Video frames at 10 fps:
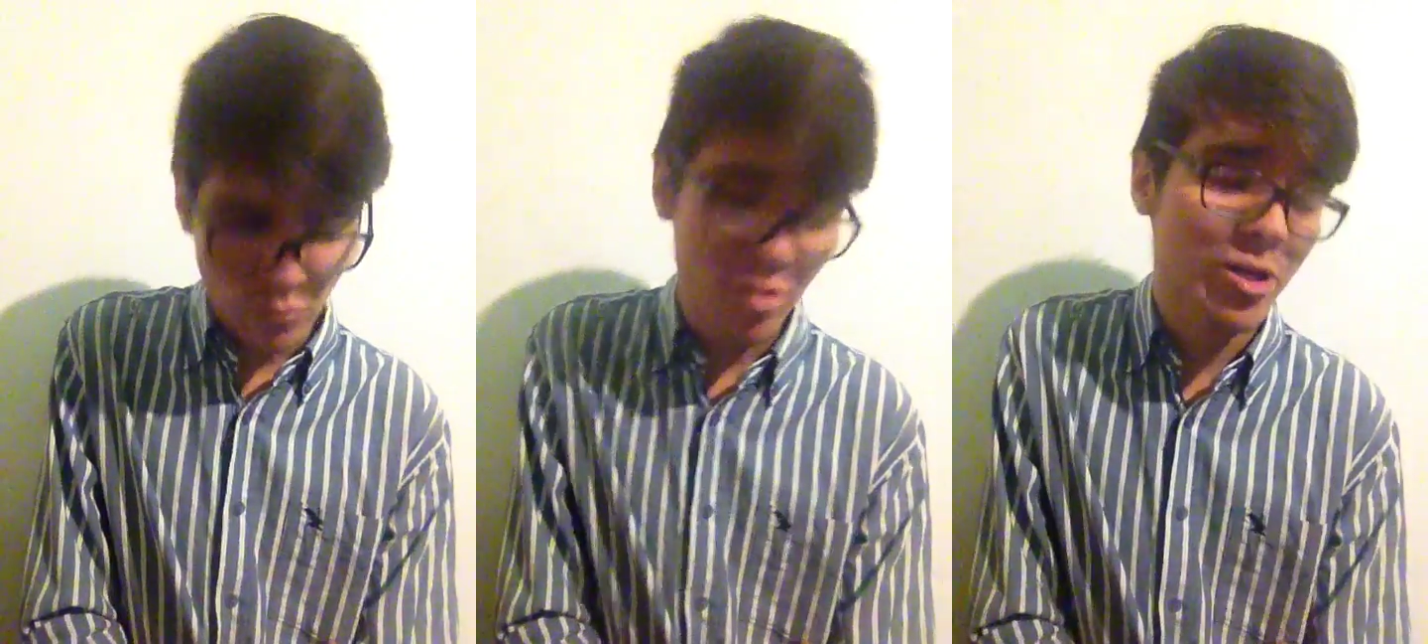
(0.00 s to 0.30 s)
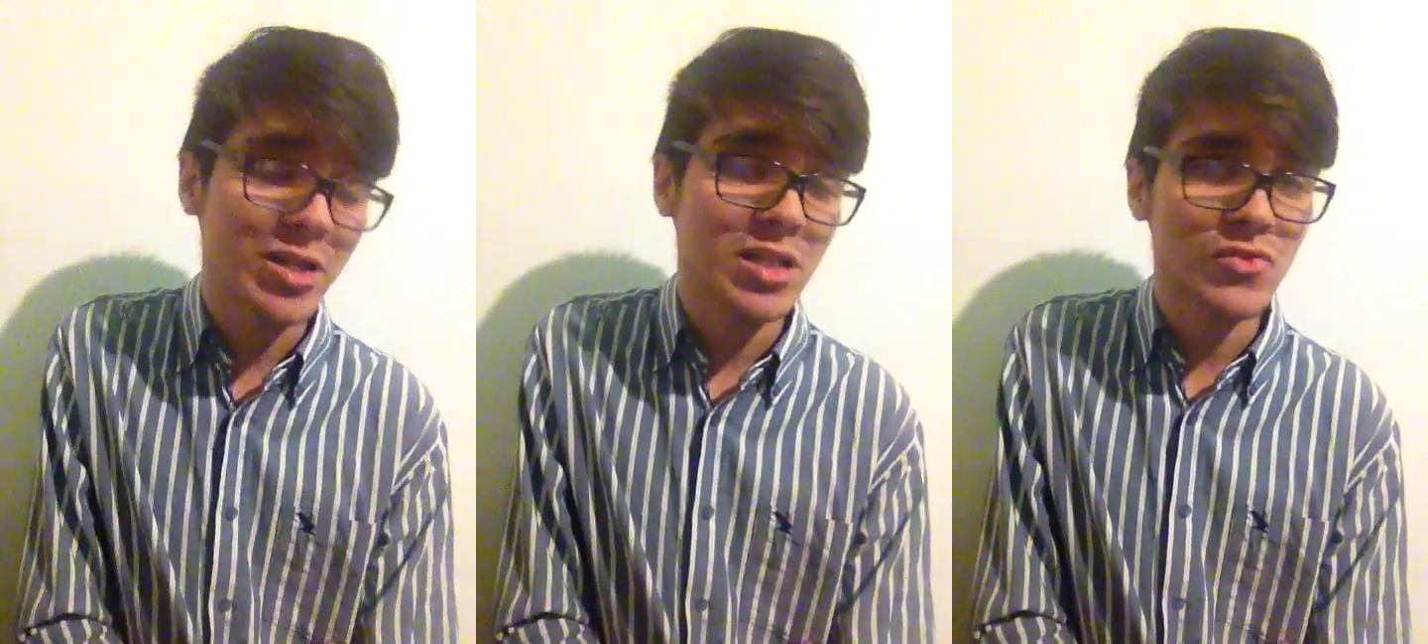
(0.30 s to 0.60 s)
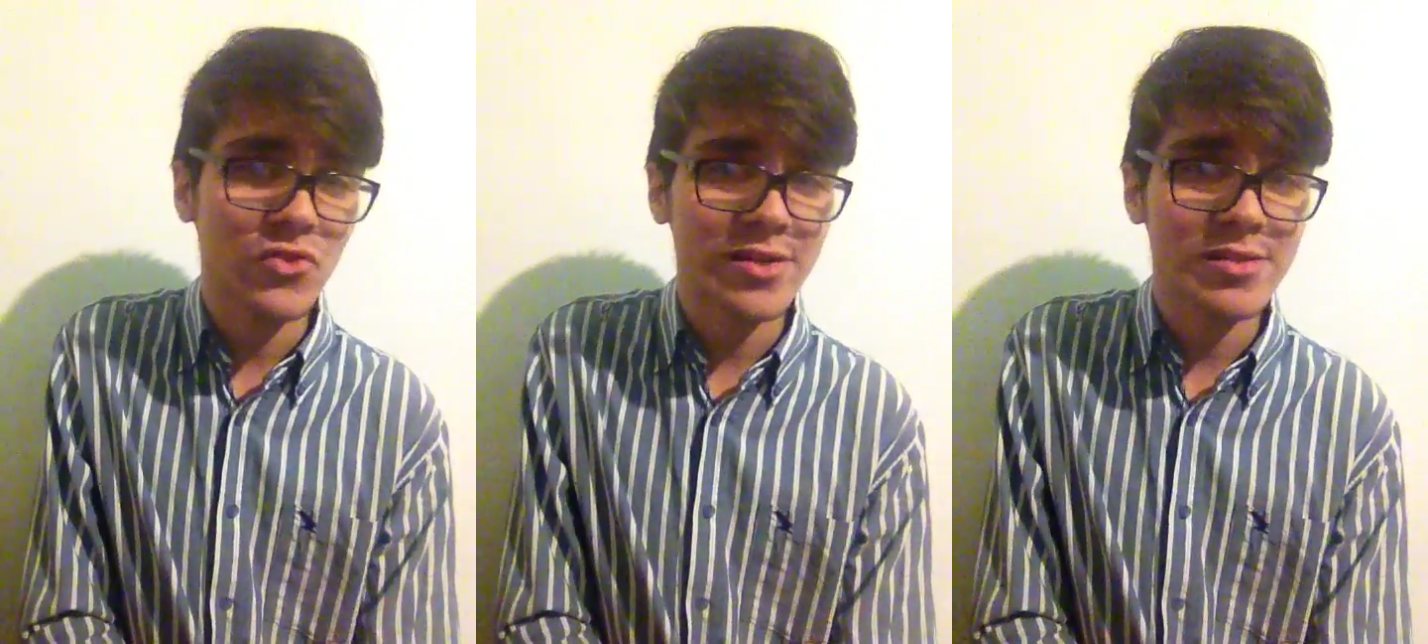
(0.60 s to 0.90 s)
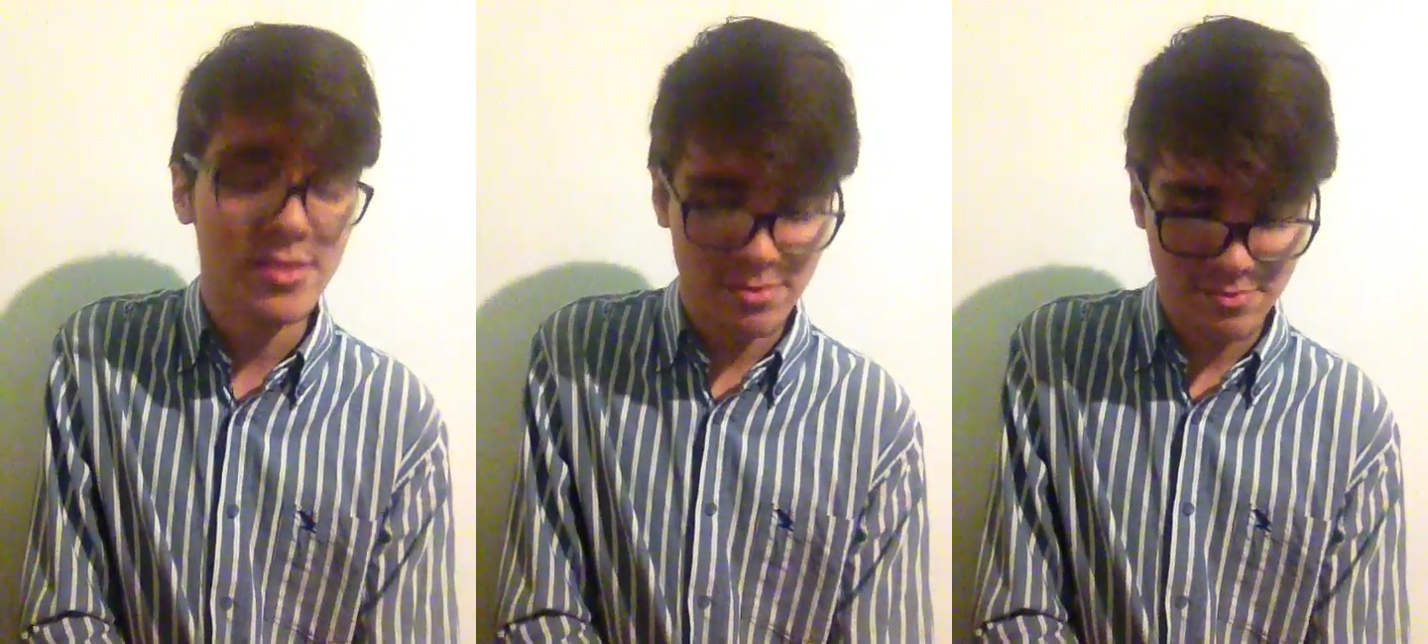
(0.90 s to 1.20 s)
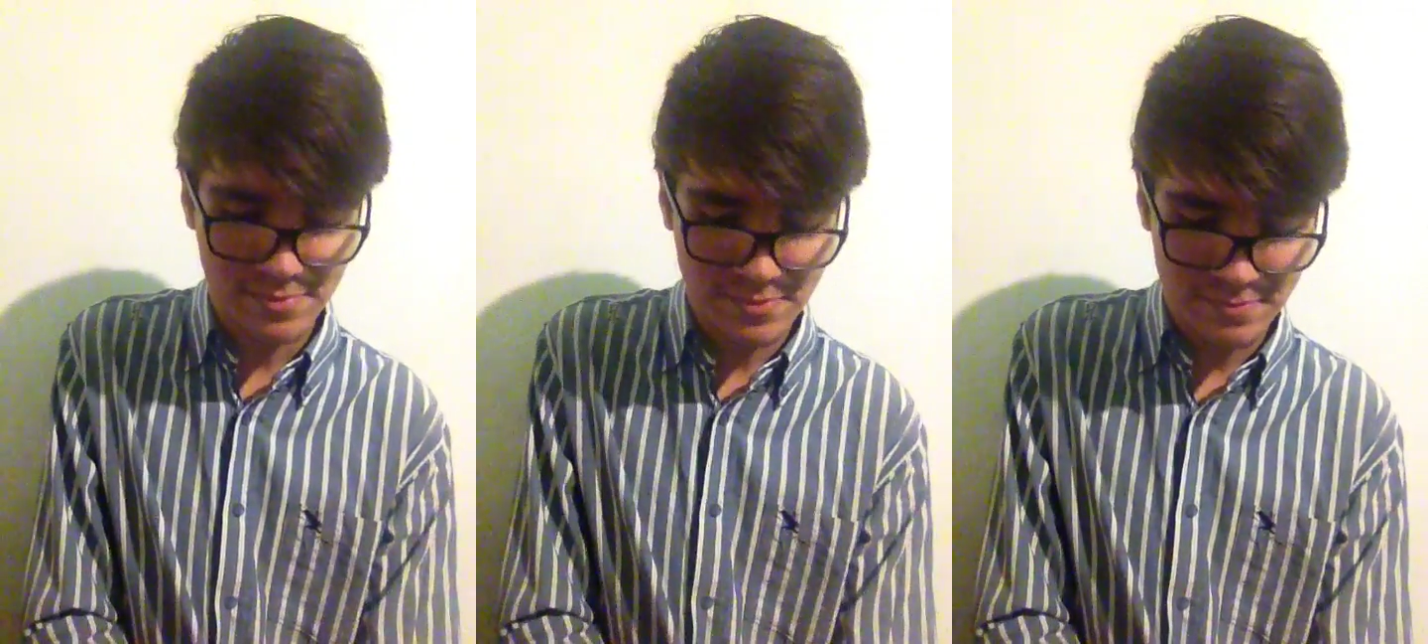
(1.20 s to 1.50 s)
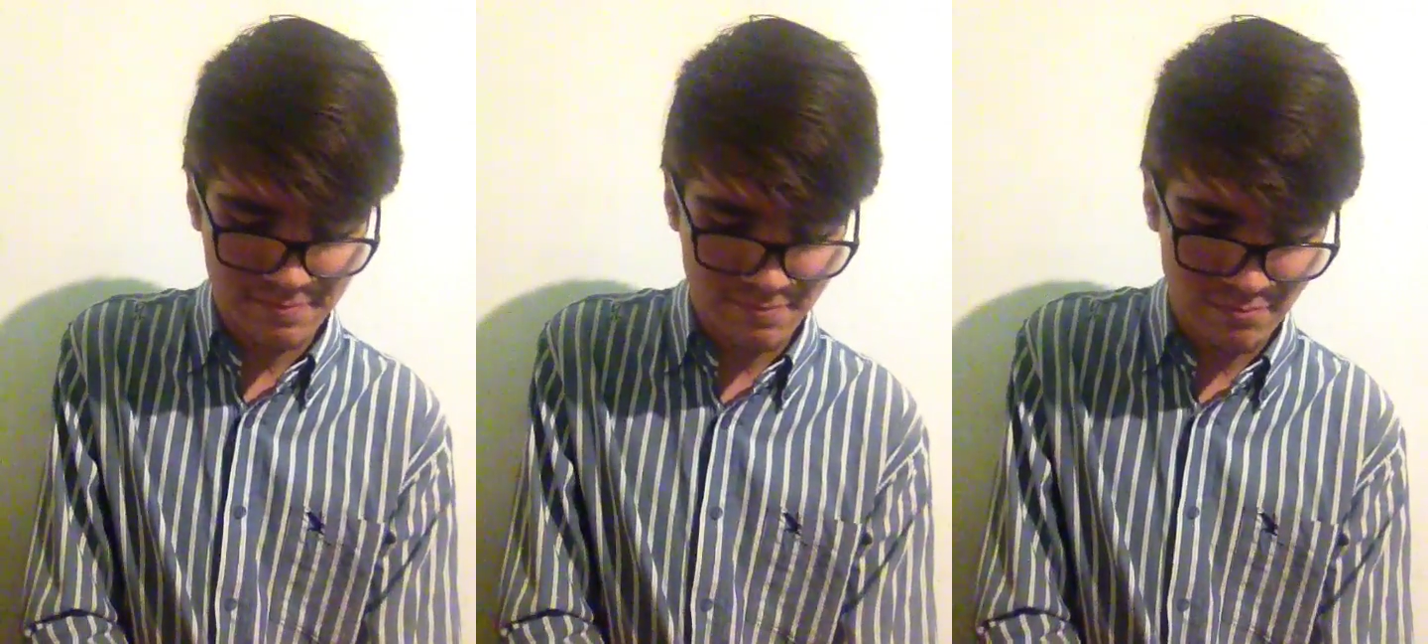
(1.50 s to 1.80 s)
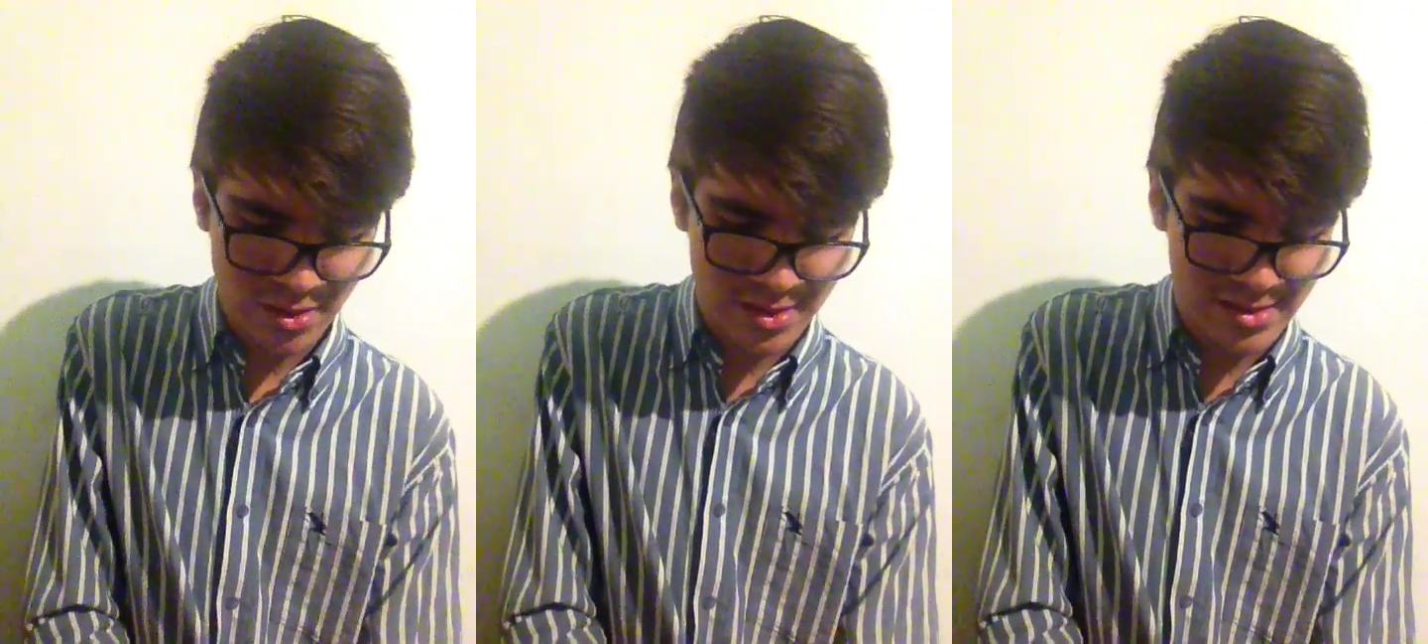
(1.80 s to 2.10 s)
We were not friends,
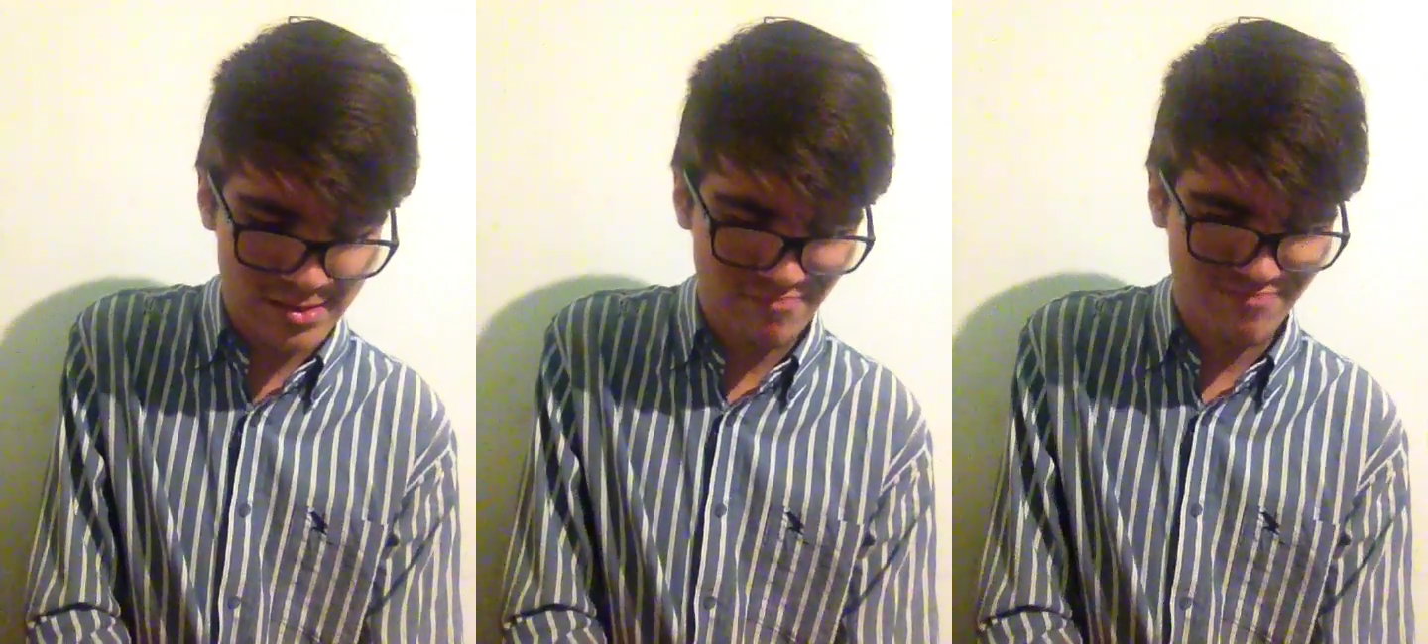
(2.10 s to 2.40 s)
but